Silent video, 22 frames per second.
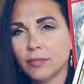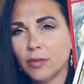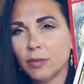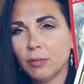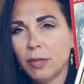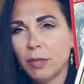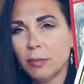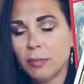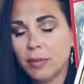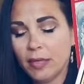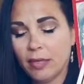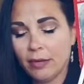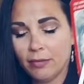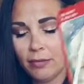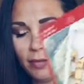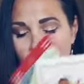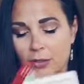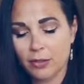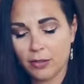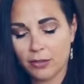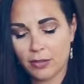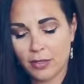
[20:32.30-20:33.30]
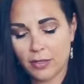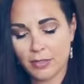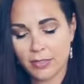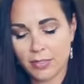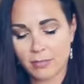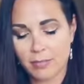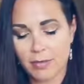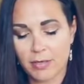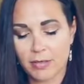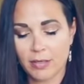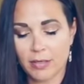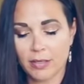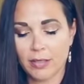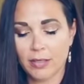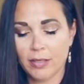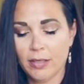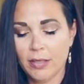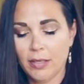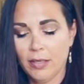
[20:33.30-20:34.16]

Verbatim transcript: You might be heavy in your thoughts about it.